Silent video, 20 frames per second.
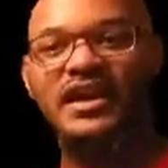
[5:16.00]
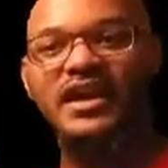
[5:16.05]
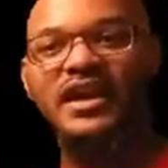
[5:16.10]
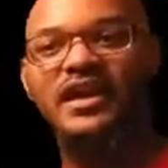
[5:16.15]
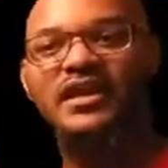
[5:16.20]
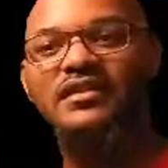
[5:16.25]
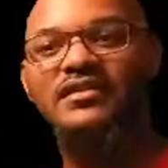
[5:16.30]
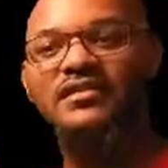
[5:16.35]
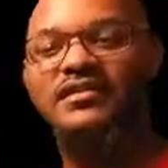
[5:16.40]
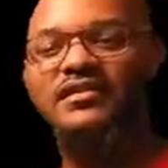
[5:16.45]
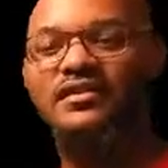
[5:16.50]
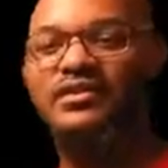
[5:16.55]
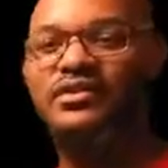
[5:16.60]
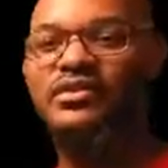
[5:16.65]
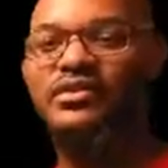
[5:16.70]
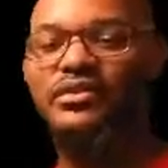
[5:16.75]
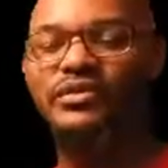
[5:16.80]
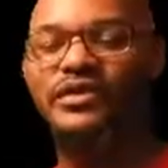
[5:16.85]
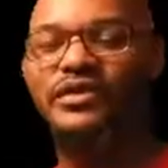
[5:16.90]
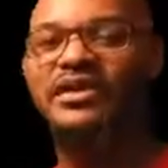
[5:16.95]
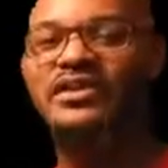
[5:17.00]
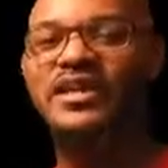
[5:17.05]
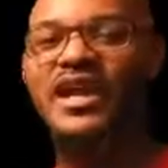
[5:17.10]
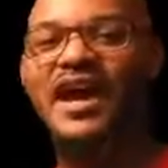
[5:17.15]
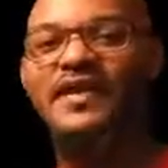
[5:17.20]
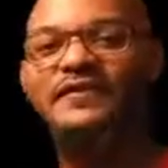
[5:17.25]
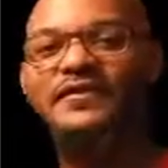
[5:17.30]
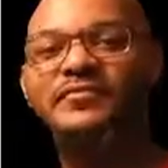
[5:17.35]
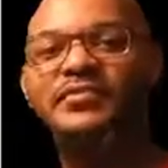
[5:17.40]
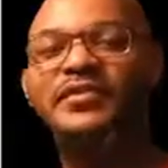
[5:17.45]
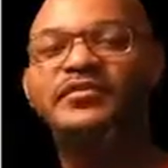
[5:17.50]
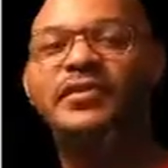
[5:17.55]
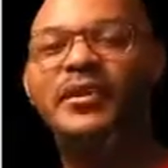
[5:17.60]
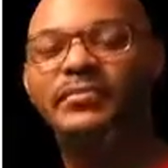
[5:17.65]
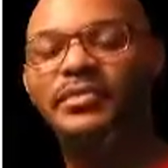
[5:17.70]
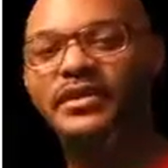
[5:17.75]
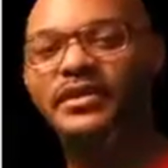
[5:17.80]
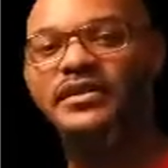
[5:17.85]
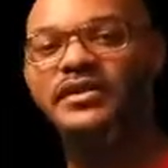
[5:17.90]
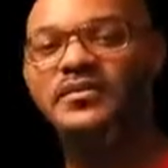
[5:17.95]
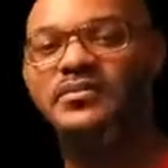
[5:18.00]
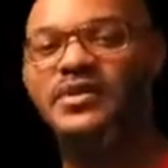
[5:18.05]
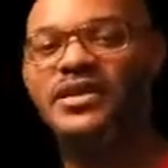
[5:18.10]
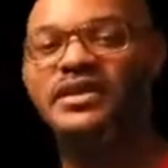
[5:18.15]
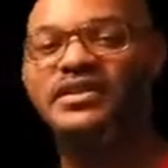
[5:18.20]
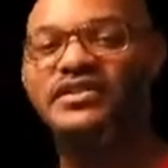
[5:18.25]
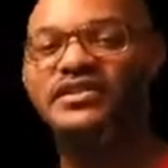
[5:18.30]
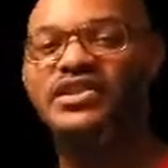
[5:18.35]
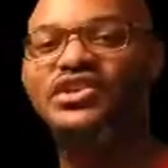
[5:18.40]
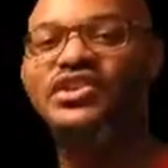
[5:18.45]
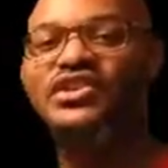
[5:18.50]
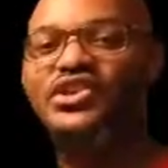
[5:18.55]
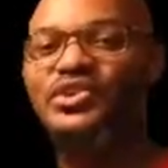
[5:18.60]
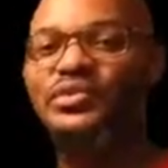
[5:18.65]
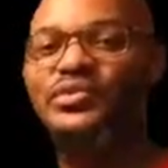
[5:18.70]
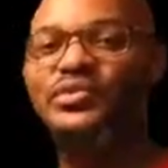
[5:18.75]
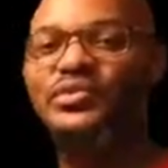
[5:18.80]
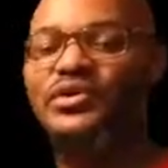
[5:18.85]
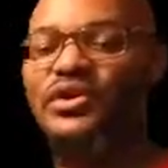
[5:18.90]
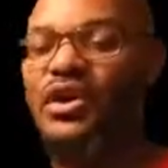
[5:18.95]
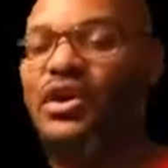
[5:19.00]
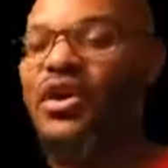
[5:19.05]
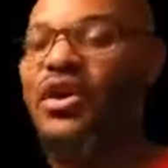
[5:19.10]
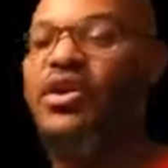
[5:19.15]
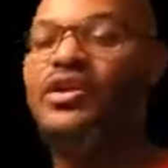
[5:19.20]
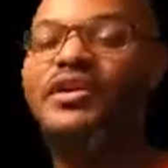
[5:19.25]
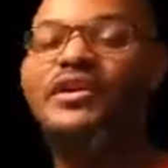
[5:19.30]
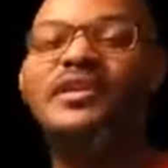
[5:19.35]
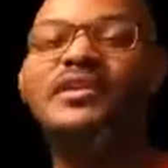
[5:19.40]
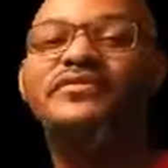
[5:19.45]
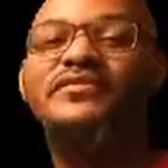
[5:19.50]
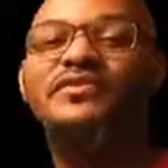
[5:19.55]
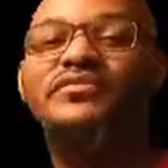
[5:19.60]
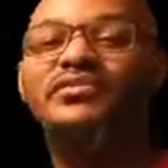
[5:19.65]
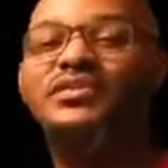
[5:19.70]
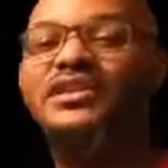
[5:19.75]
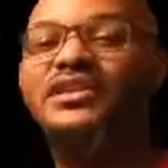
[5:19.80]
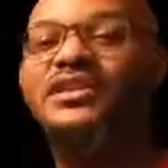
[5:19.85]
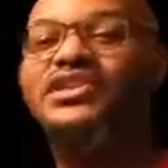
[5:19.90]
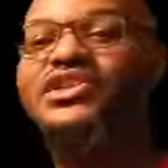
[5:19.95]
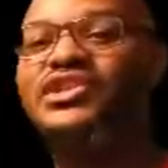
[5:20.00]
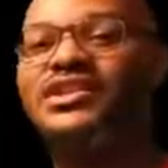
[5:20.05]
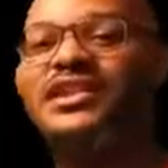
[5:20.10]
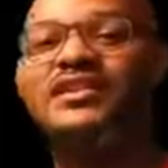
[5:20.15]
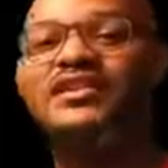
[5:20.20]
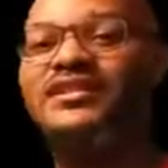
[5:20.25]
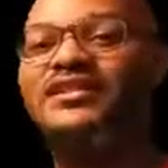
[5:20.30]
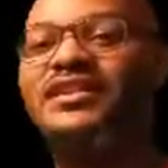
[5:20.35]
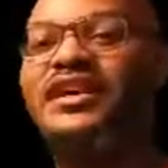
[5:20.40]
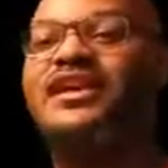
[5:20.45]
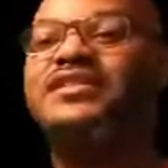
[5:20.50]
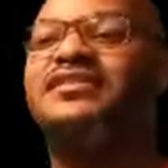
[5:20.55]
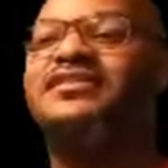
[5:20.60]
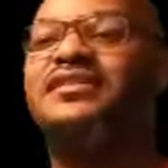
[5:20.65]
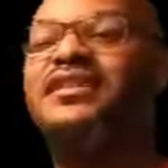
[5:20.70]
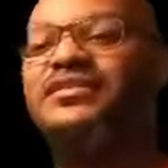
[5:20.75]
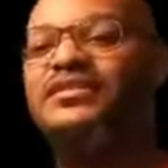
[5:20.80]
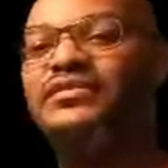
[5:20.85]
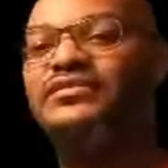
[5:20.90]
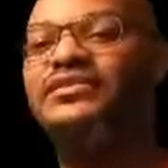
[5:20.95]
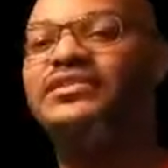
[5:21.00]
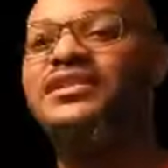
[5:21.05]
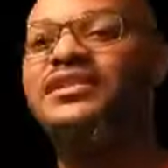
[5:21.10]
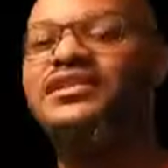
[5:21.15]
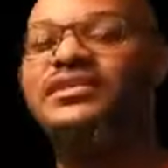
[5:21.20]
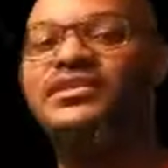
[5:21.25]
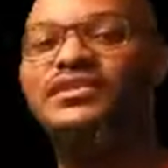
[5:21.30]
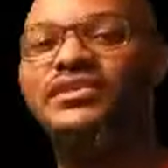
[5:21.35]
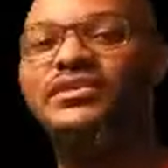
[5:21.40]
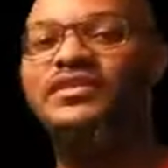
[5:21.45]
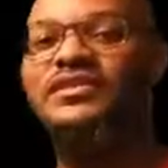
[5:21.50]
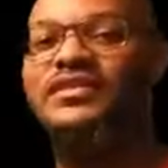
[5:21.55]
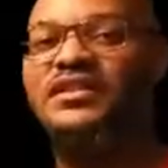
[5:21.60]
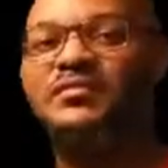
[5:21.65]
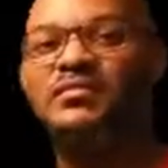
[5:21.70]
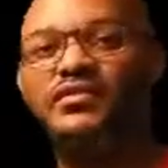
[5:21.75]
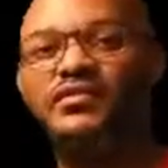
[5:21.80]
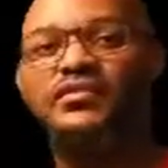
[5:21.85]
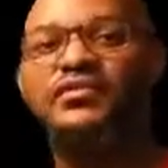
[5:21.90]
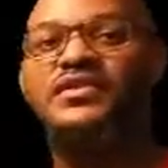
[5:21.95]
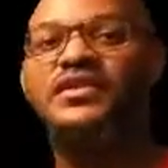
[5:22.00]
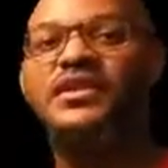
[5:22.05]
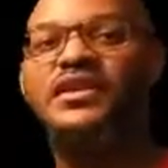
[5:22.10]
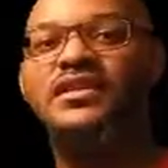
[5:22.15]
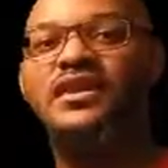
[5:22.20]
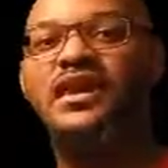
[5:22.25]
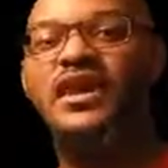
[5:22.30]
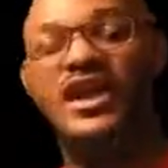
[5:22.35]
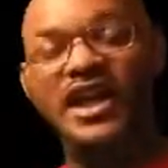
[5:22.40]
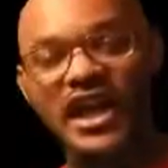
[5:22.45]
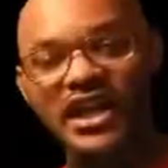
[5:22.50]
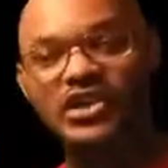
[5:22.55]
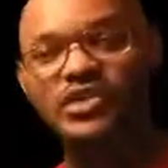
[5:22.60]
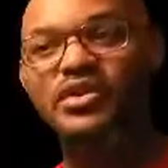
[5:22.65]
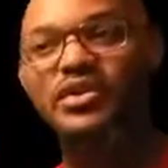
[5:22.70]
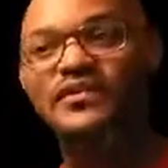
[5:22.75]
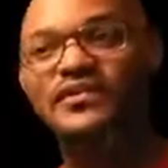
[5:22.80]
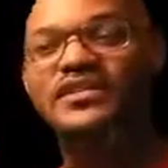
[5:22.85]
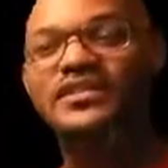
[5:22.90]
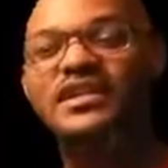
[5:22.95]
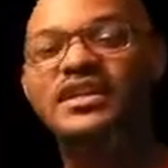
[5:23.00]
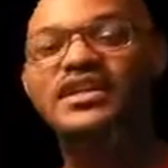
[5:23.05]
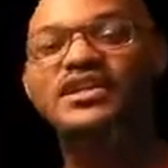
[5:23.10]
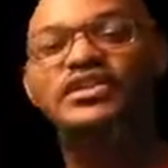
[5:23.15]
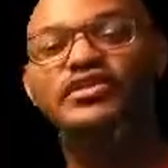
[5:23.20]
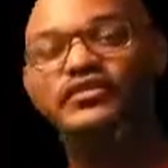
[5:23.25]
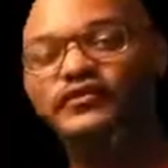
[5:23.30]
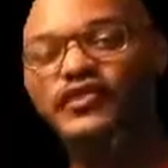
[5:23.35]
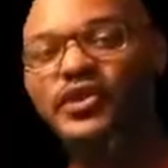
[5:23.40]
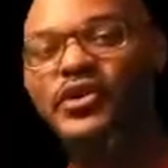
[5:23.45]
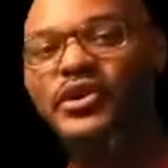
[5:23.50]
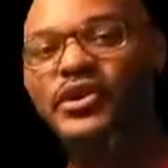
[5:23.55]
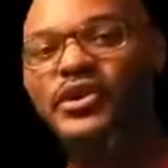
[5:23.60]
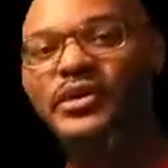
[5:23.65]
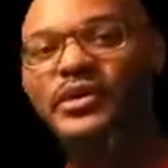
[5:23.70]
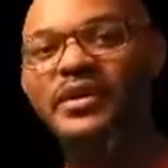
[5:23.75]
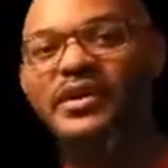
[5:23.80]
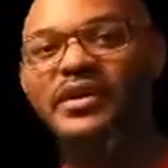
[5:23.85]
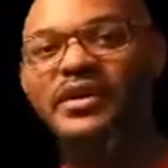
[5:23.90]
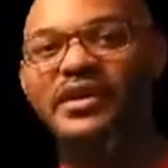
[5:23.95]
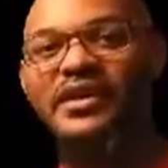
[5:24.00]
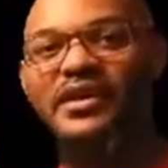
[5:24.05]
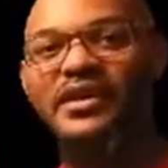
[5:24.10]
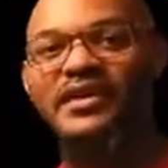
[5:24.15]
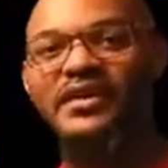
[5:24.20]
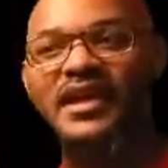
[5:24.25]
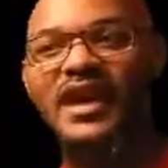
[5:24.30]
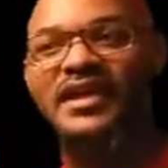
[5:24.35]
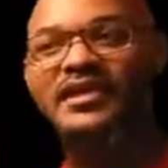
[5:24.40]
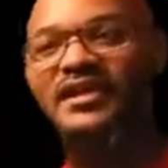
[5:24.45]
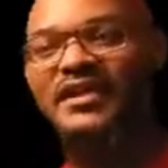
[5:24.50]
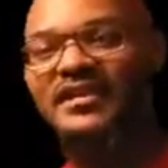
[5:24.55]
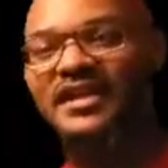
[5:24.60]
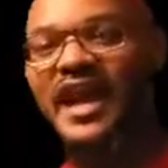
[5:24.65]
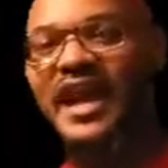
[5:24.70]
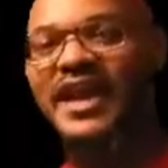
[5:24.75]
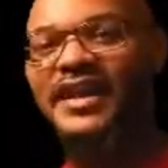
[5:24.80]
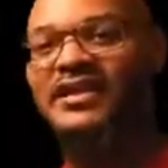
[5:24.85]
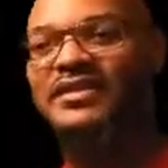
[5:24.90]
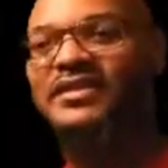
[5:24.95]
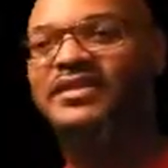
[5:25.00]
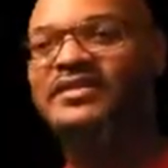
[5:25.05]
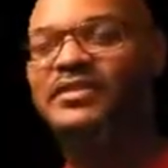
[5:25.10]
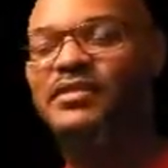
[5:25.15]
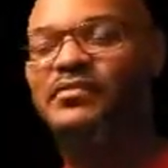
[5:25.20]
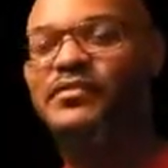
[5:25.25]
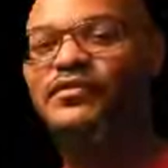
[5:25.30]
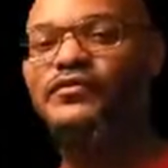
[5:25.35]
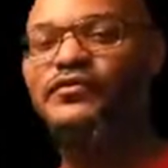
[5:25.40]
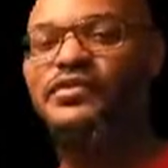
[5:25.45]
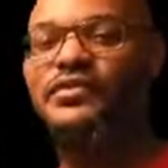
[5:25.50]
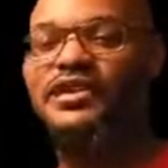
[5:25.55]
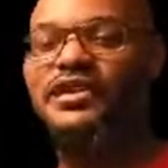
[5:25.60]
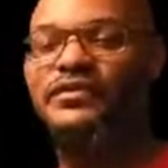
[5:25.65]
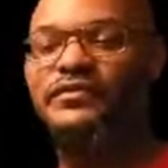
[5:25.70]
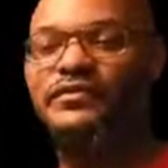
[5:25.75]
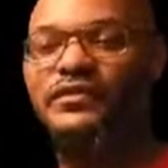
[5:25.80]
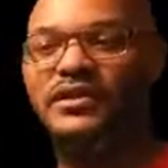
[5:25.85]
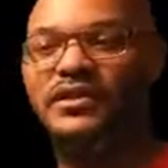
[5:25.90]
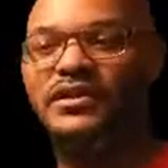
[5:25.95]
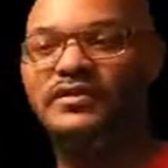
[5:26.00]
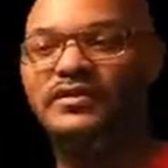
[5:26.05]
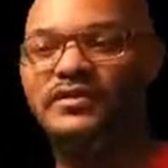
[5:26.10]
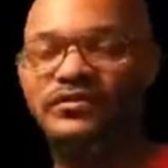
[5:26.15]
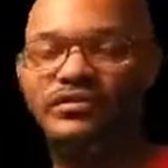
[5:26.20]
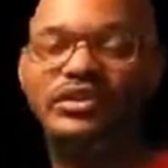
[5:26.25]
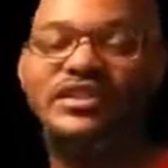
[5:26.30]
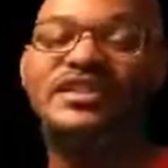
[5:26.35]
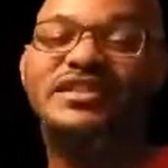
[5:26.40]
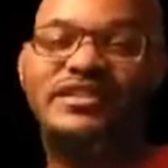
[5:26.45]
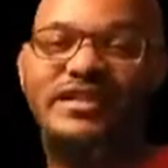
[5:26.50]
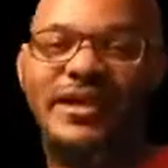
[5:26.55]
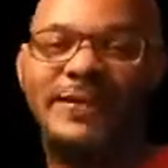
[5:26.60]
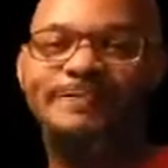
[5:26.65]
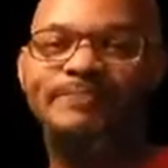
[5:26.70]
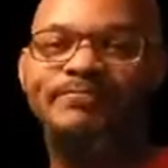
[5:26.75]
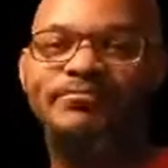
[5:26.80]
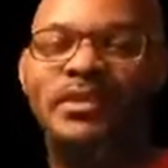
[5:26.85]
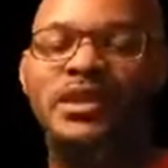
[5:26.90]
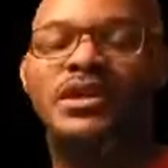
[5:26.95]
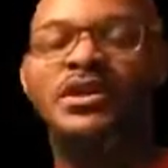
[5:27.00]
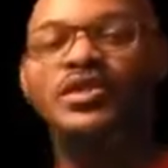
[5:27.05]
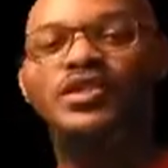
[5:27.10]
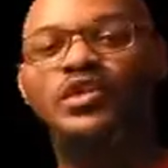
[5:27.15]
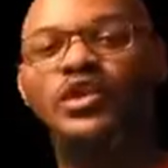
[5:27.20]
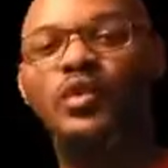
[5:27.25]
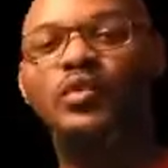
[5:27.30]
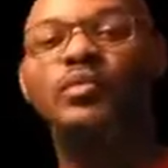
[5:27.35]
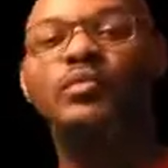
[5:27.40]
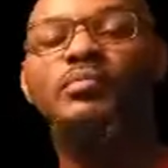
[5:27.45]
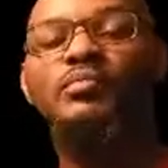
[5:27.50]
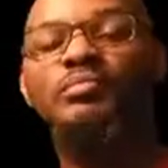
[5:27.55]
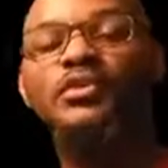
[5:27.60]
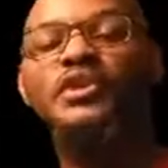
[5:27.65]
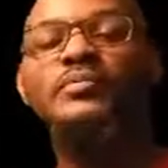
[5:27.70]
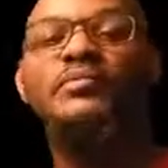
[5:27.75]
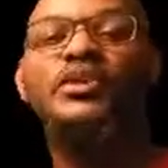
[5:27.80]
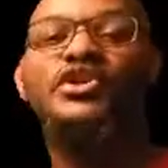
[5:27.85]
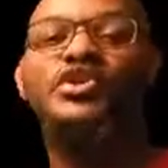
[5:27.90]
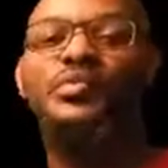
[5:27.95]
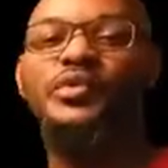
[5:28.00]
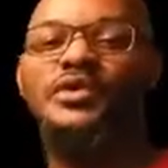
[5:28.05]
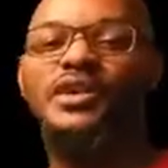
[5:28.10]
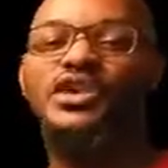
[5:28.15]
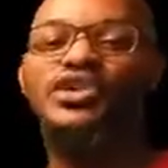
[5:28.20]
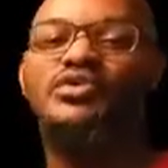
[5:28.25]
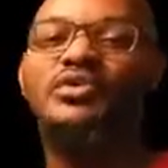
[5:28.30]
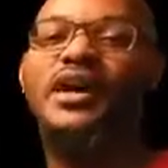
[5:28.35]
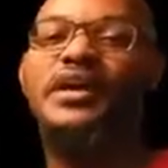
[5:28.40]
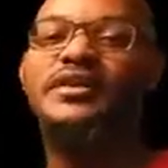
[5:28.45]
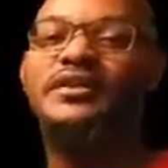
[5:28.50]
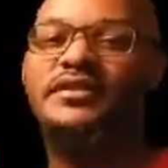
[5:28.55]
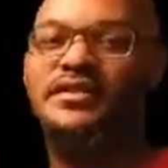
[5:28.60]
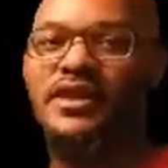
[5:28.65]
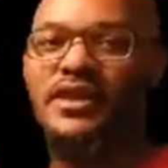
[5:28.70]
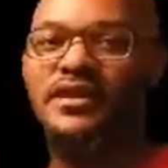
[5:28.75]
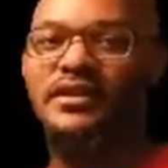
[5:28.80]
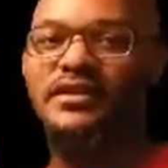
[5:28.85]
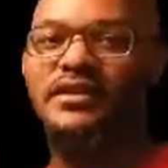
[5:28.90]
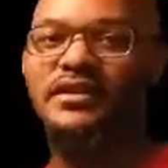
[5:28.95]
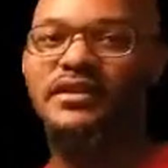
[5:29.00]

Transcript: hey, these have to be replicas because these shoes aren't even released yet. They're not set to release until December 14th. And you even seen in the photo that it had a December 14th release date. So pretty much what they tried to say